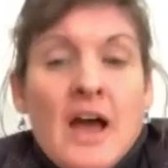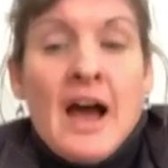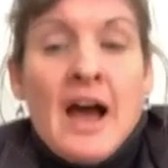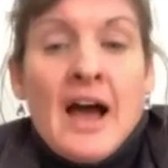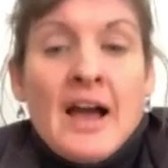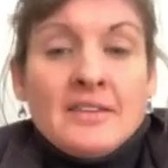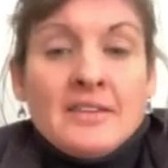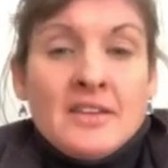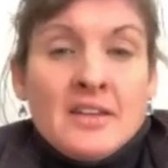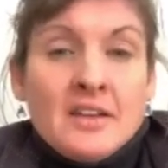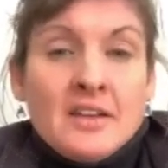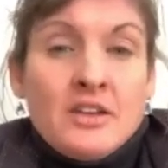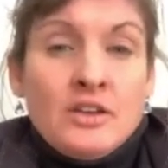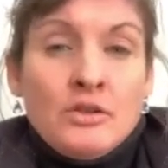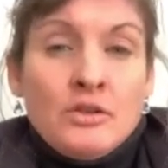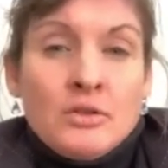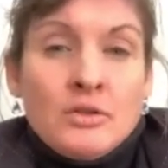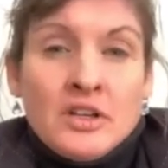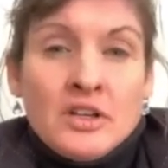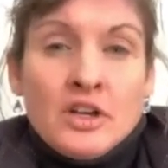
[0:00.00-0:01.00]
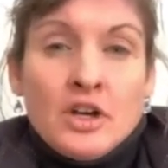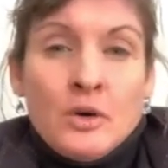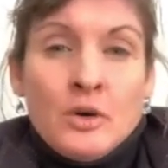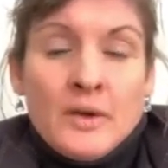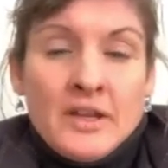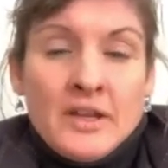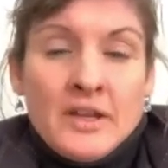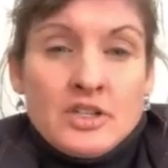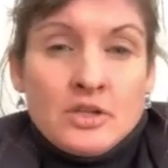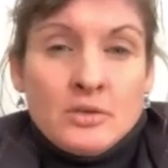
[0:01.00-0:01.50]
I think you can go
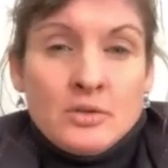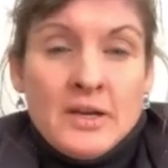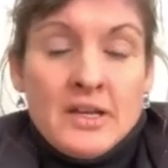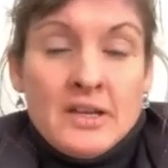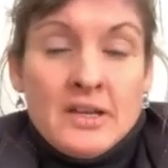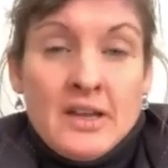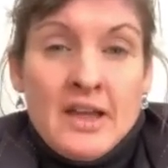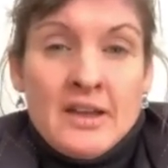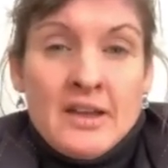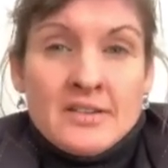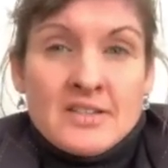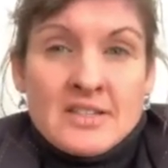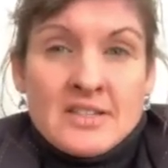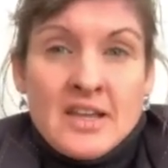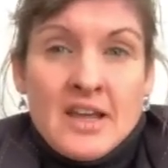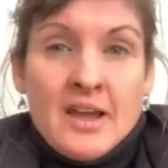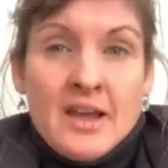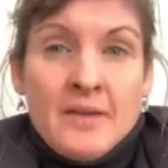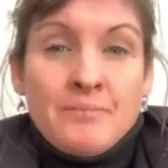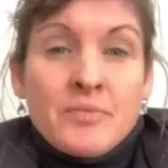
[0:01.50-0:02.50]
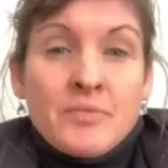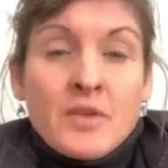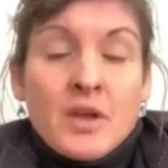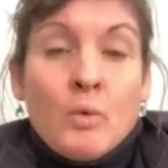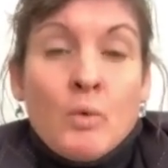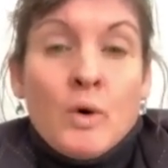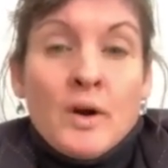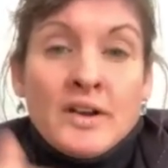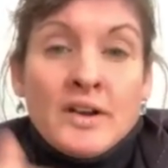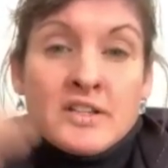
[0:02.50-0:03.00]
into it and say,
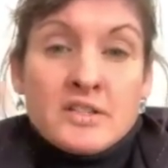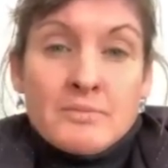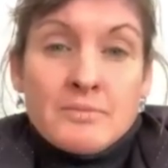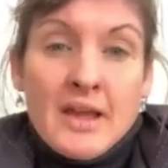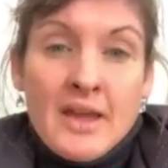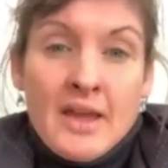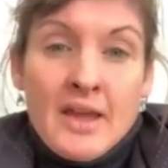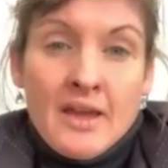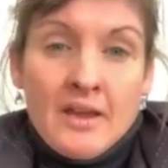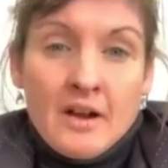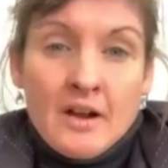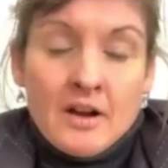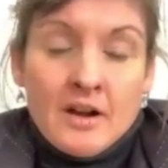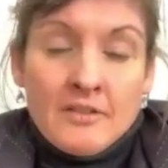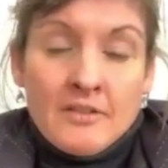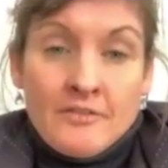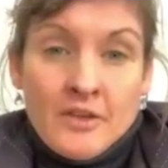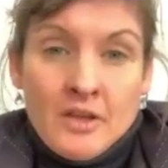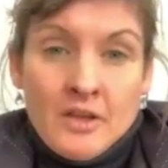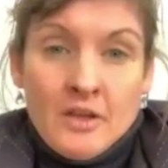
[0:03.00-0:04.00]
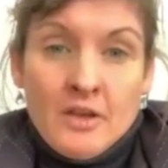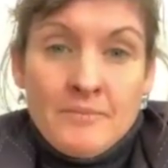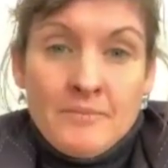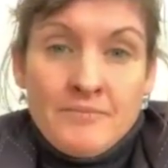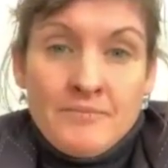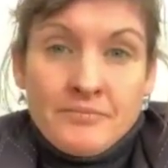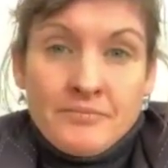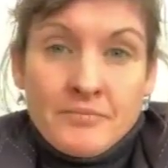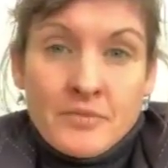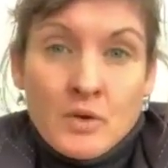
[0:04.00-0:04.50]
what is my ARV?
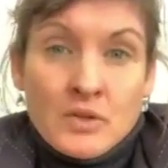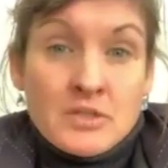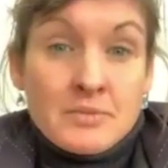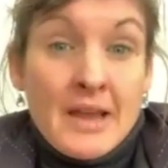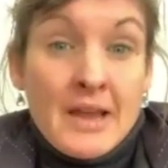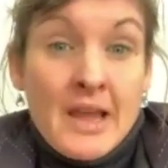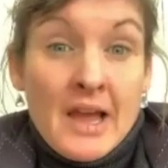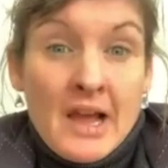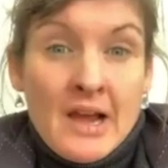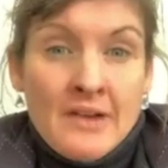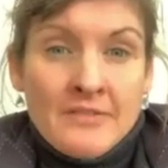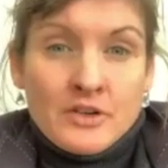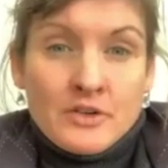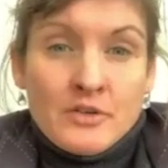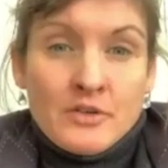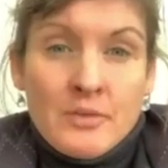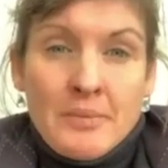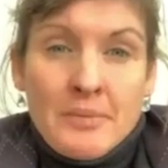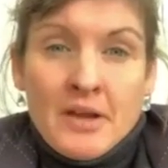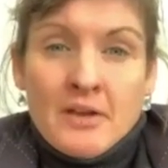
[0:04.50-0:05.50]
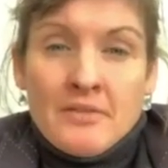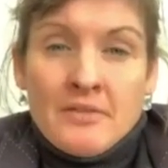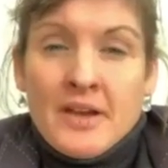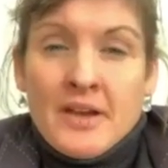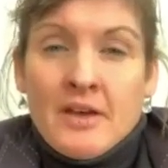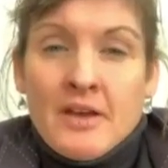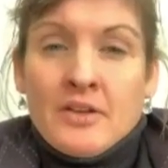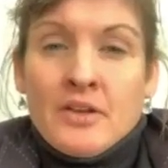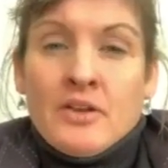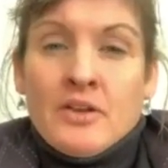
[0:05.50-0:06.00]
What's my after repair
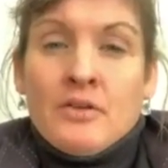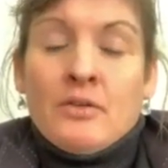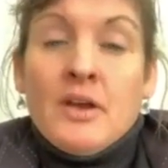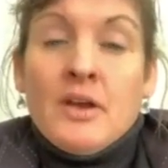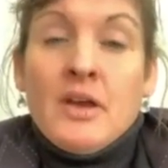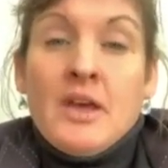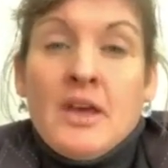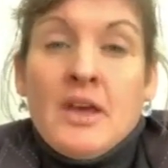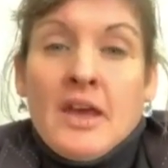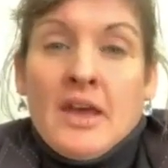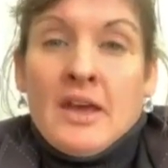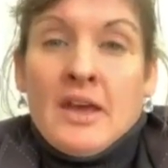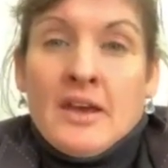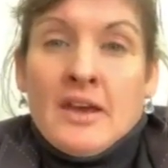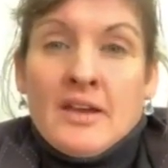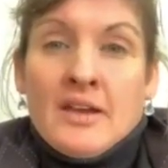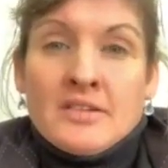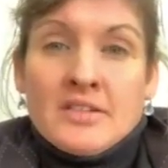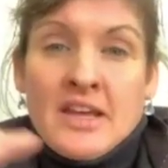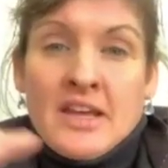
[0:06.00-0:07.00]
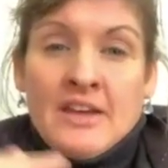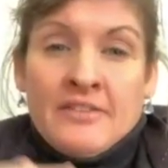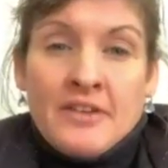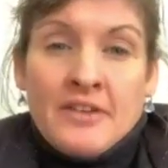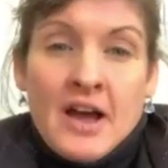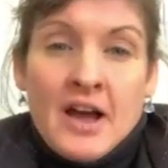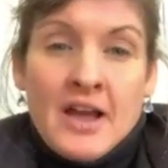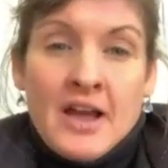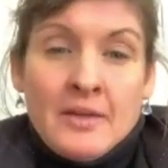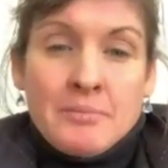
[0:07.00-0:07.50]
value? And if
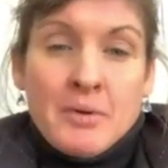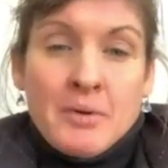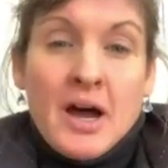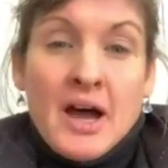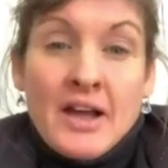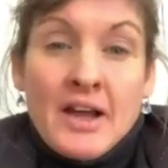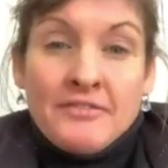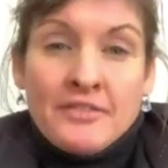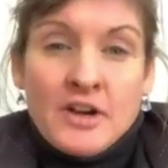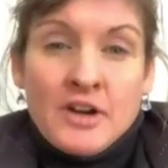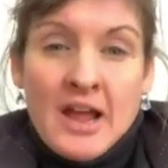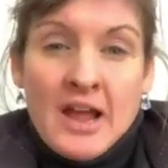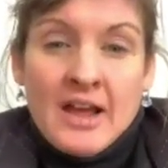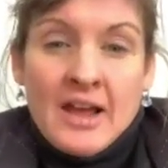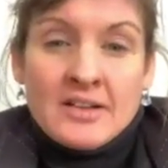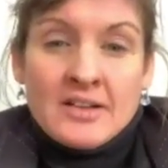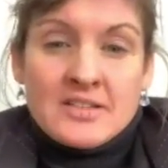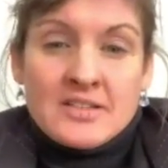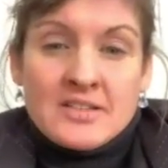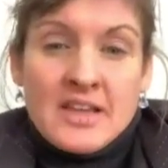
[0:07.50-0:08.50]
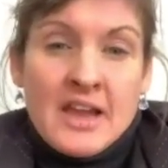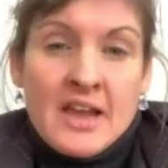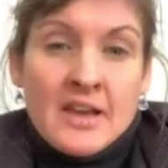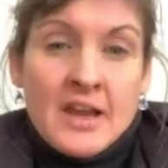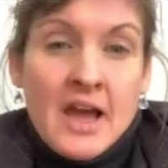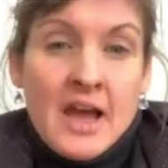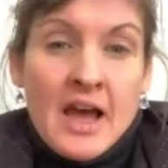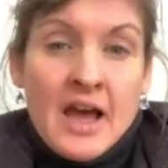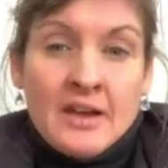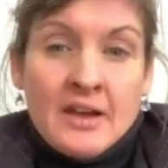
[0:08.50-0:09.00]
I buy for X and
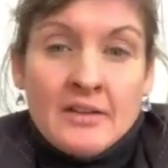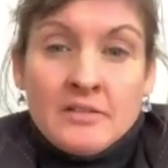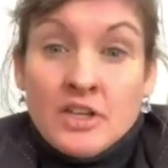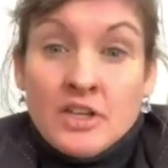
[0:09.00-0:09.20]
add,